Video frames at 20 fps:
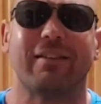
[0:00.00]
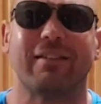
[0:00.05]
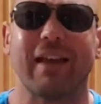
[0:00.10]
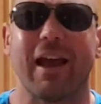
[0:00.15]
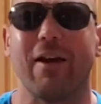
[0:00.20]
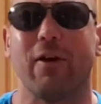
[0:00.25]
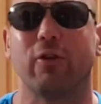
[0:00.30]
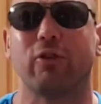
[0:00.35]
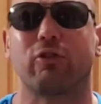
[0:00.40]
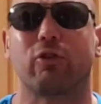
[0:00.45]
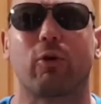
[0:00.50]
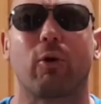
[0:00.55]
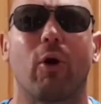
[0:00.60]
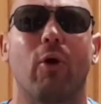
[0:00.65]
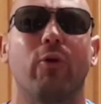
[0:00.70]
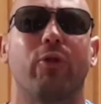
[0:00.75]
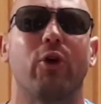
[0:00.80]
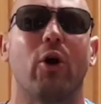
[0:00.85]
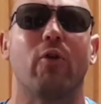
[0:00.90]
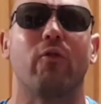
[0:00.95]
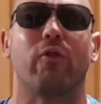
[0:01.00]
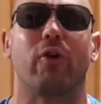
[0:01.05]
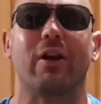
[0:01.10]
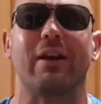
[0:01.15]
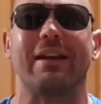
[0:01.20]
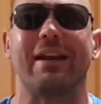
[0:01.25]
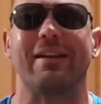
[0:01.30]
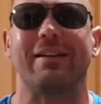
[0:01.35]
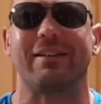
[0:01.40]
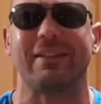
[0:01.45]
sales growth over
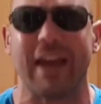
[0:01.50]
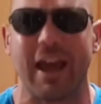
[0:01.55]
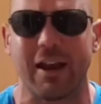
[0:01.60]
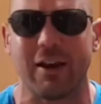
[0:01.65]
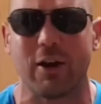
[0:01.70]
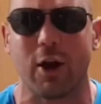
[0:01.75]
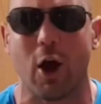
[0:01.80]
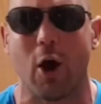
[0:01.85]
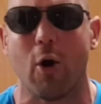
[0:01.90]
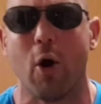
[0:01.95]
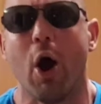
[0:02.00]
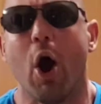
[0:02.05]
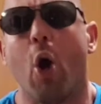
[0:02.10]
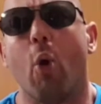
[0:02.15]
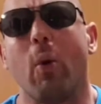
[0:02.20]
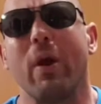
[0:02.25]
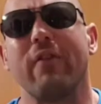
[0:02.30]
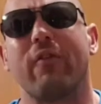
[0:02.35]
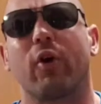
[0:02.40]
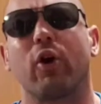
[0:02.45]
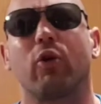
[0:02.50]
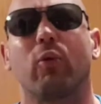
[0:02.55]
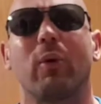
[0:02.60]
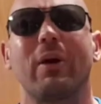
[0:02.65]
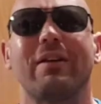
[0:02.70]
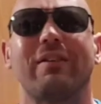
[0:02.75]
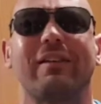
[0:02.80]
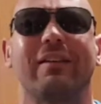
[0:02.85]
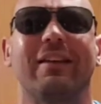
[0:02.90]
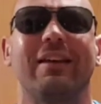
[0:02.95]
at Nintendo. We've heard
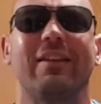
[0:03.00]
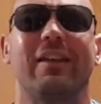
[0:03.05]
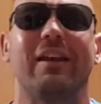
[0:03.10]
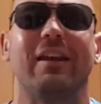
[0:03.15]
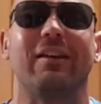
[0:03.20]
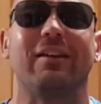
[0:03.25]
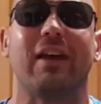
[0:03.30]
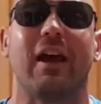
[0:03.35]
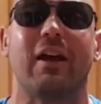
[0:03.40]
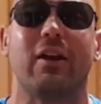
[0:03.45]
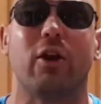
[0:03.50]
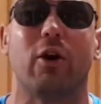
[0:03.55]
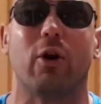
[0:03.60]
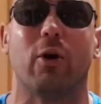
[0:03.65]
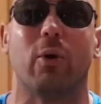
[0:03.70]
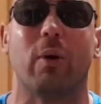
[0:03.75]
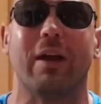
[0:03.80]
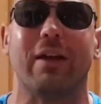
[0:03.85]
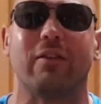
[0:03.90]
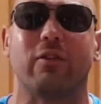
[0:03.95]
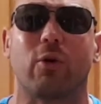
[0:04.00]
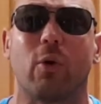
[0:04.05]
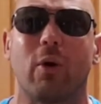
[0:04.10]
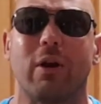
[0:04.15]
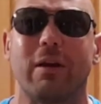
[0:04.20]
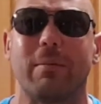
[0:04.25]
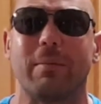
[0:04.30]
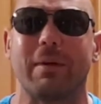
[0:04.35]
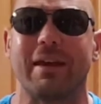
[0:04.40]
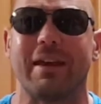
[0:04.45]
recently that Nintendo is
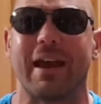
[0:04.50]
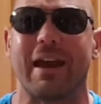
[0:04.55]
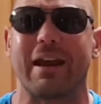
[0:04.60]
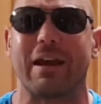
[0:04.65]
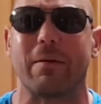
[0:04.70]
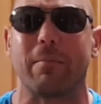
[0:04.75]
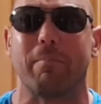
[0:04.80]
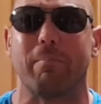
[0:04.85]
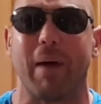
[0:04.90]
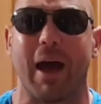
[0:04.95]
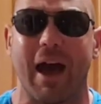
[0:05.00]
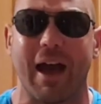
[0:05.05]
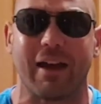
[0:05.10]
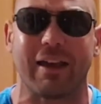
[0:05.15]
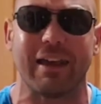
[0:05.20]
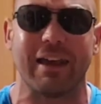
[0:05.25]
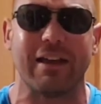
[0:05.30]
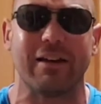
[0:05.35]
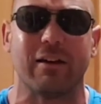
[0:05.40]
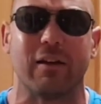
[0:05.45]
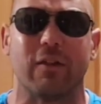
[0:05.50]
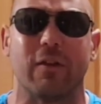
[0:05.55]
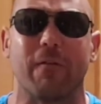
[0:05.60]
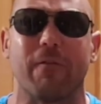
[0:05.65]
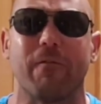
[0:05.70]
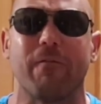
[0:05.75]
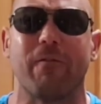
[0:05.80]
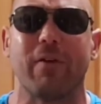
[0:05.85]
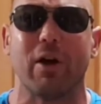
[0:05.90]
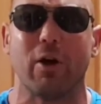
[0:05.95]
going to be getting back into the
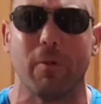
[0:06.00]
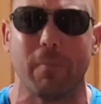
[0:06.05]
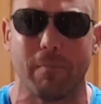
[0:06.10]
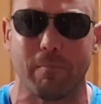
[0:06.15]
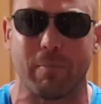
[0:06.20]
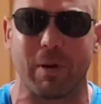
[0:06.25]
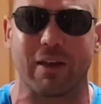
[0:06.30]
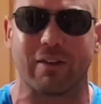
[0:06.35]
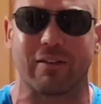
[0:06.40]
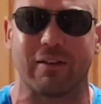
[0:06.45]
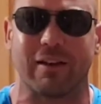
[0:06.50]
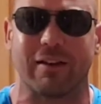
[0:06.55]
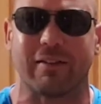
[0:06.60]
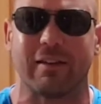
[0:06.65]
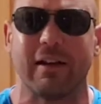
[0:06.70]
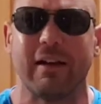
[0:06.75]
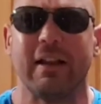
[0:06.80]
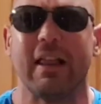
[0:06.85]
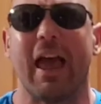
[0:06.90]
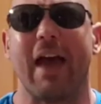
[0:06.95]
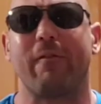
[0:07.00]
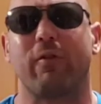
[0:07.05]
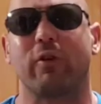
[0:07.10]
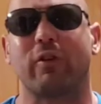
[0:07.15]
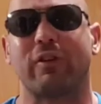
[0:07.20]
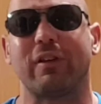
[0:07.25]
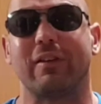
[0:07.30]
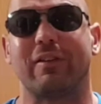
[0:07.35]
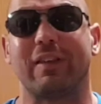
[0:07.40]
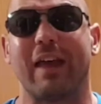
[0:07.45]
film business ever
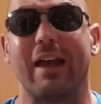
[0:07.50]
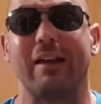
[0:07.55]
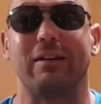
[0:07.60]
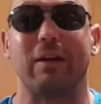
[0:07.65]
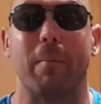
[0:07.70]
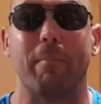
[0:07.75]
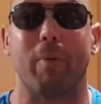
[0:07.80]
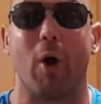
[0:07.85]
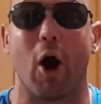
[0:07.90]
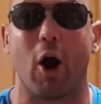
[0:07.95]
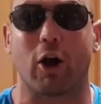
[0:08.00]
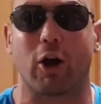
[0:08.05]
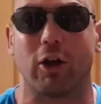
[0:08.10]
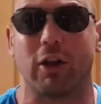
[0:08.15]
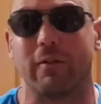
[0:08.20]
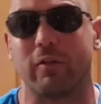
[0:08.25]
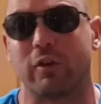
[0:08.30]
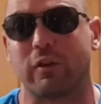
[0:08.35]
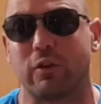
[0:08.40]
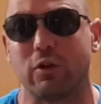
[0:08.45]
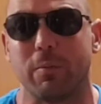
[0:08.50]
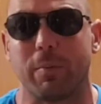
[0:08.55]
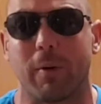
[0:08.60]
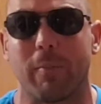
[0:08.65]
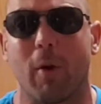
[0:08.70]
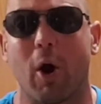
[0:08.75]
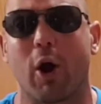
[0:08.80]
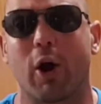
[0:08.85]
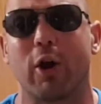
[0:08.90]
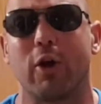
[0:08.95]
since that debacle of a Super
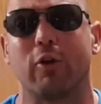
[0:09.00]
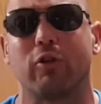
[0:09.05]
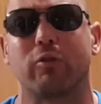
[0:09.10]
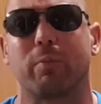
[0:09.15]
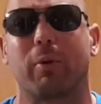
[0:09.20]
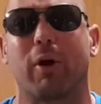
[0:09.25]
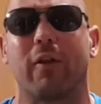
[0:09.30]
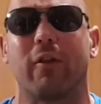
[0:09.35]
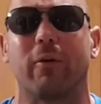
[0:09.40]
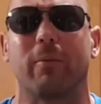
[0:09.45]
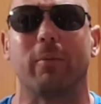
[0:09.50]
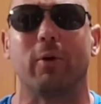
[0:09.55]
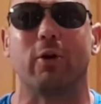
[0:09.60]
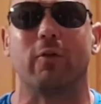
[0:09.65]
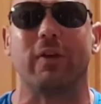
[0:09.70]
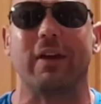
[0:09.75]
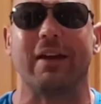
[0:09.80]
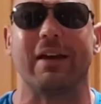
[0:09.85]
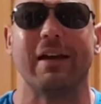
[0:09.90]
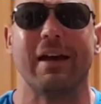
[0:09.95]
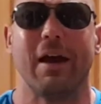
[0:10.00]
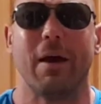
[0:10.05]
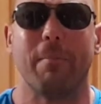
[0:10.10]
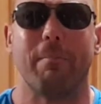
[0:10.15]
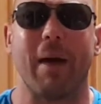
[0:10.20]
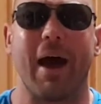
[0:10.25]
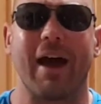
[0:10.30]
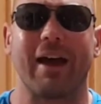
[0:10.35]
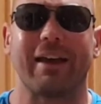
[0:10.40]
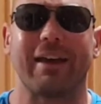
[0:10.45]
Mario Bros. Movie
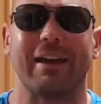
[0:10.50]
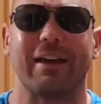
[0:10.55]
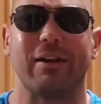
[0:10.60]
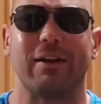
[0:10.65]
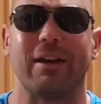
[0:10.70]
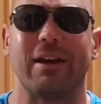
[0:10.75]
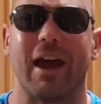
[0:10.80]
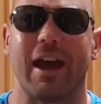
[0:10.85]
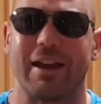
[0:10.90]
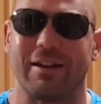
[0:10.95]
back in